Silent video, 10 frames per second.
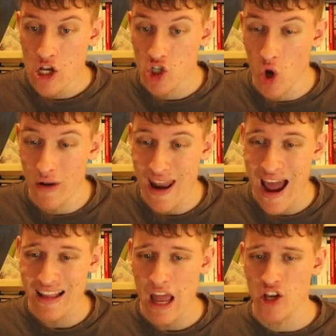So
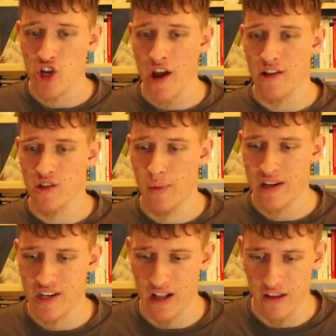knight h8 is
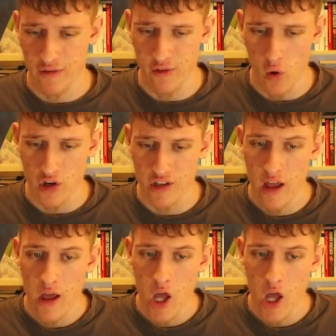basically forced.